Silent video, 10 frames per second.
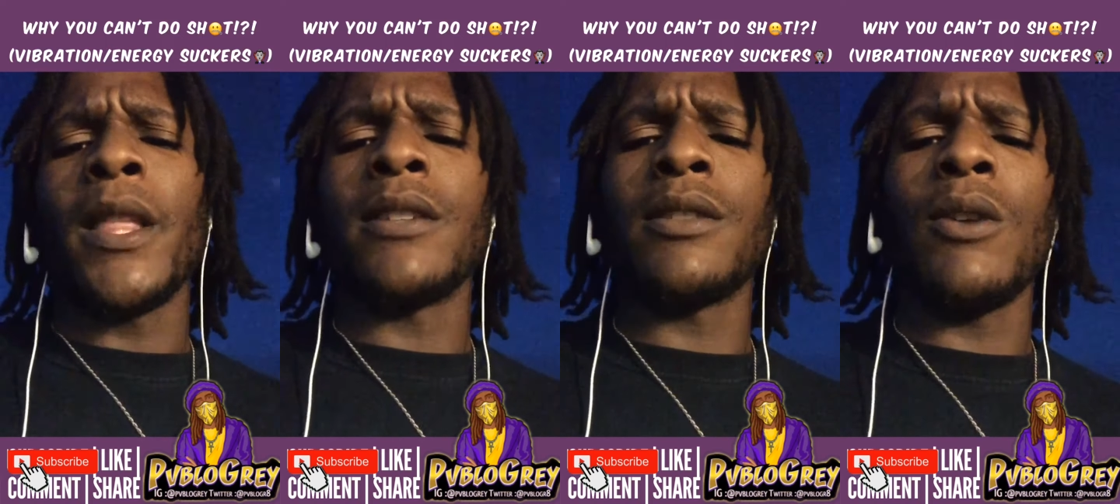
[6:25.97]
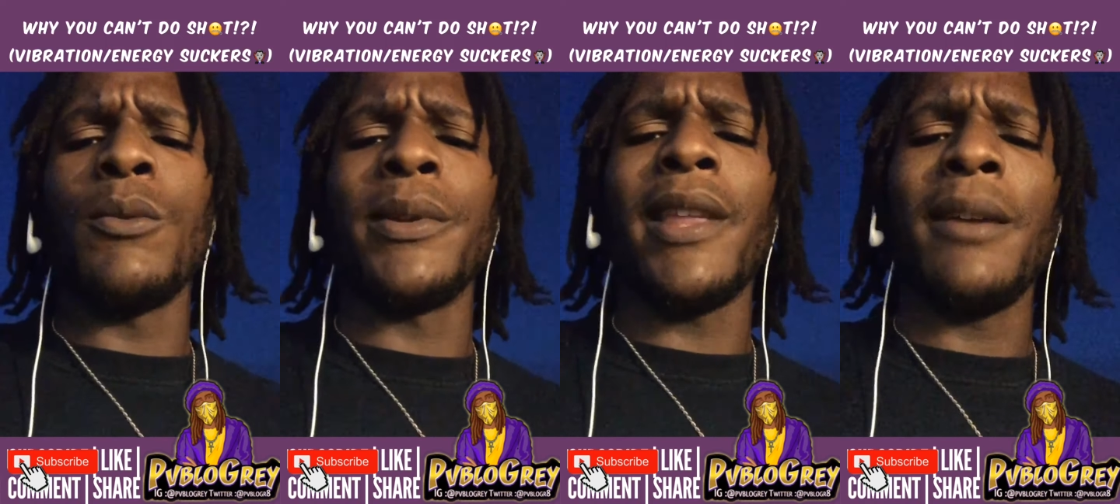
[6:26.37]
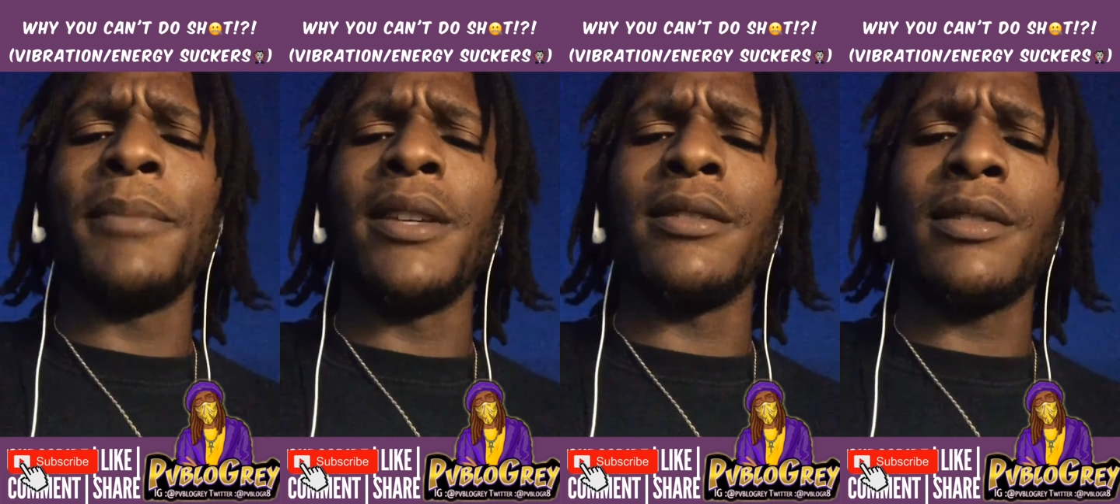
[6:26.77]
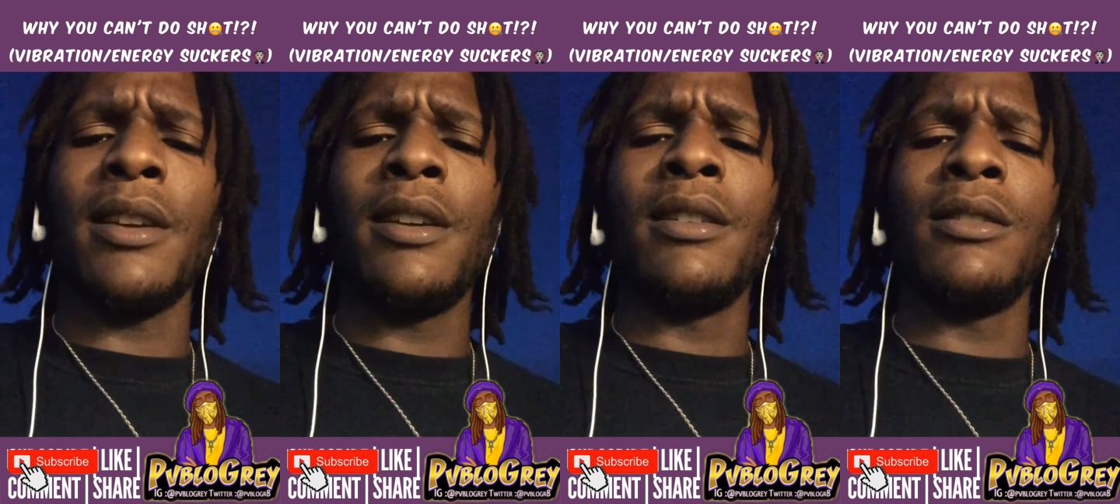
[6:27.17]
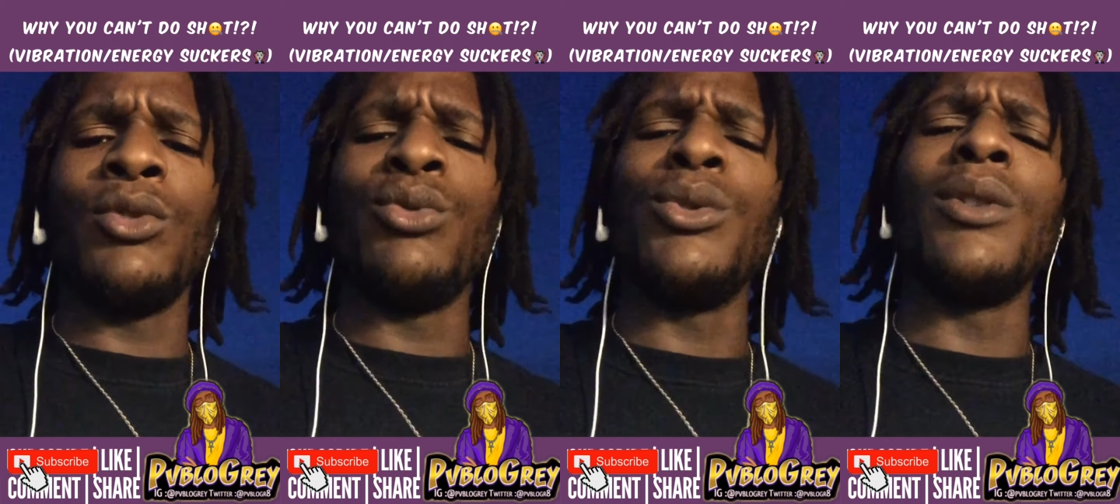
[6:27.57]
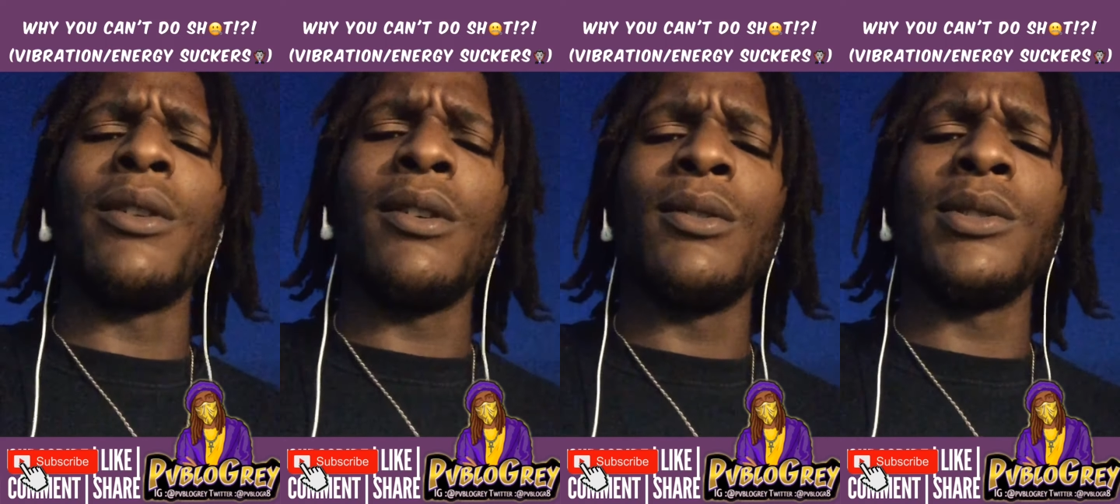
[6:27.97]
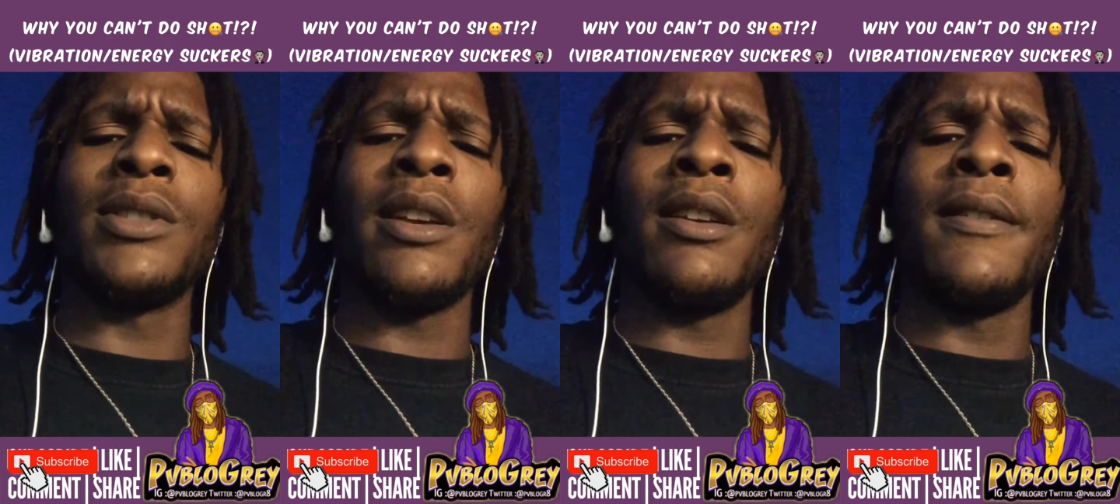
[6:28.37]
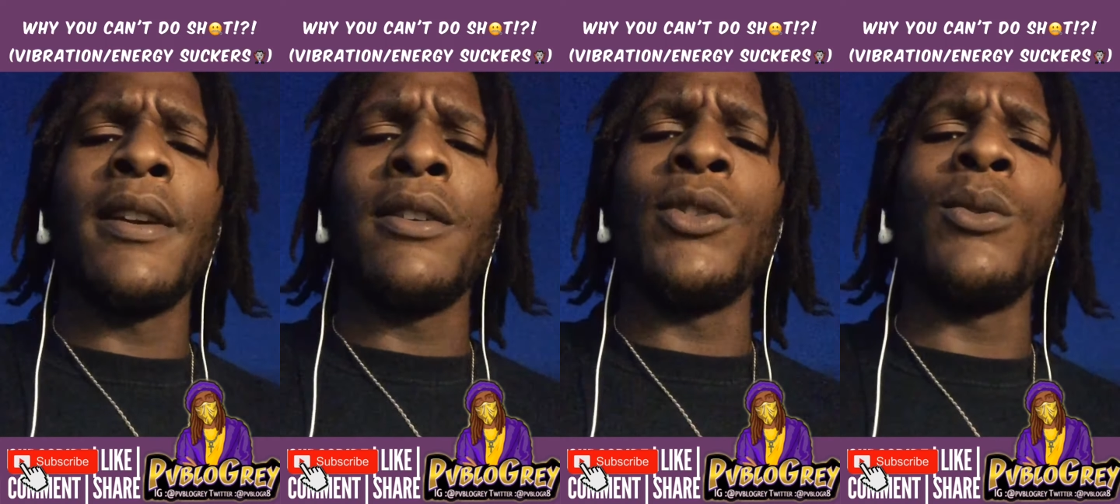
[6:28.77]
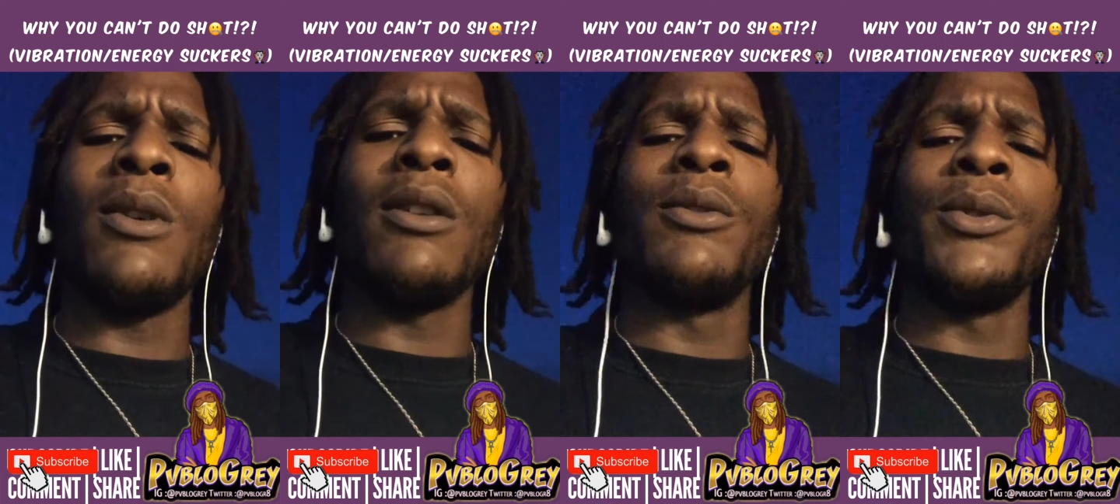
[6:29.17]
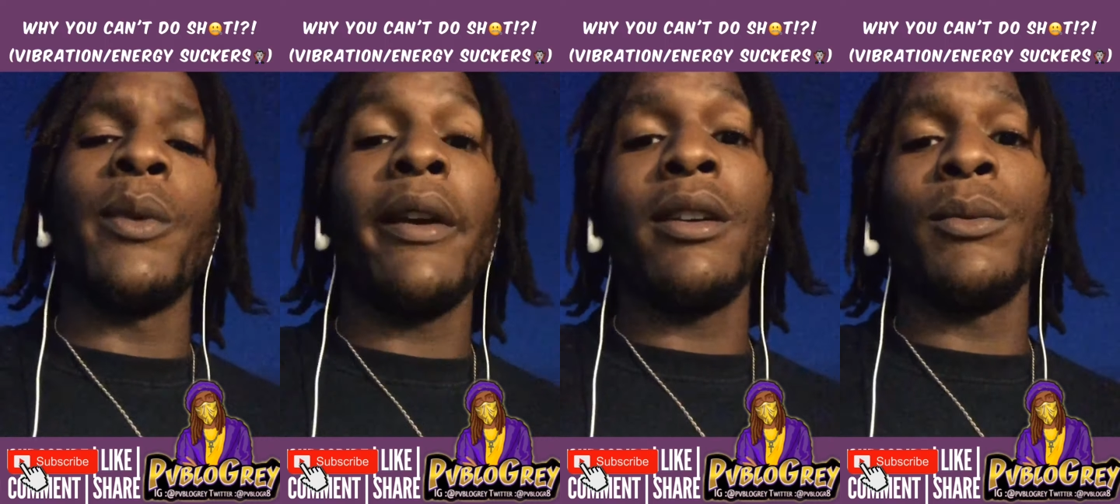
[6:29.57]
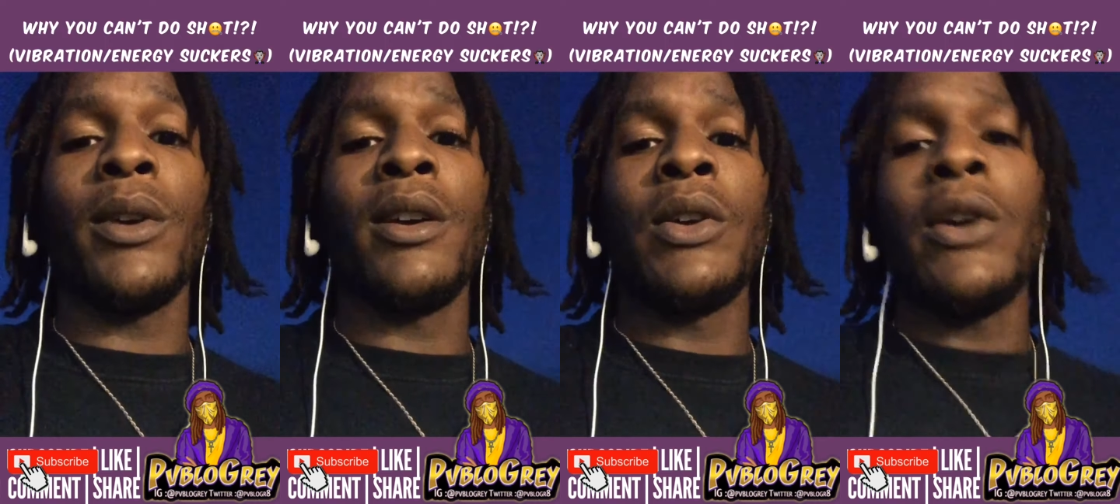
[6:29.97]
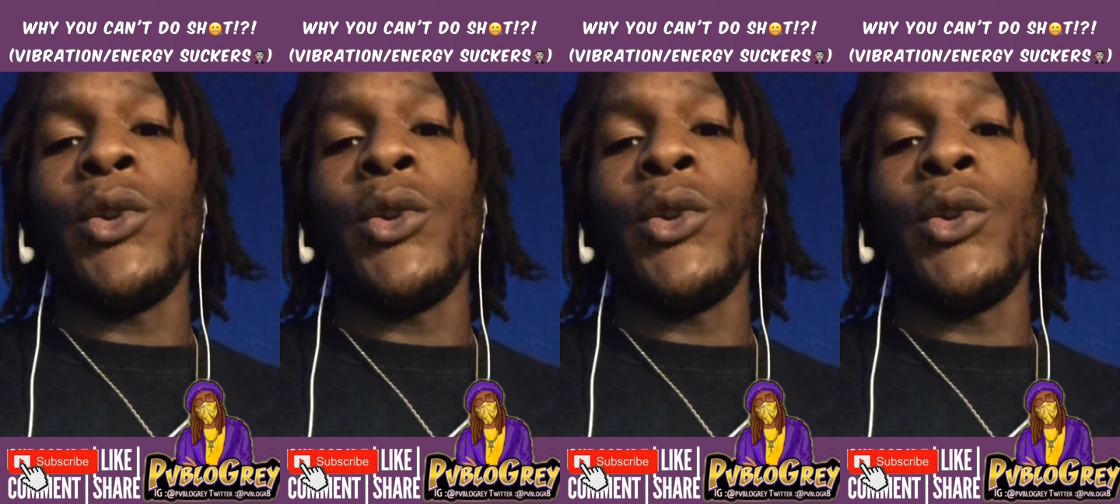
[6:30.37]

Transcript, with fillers: So with that being said, you you know the old saying, you are who you hang around.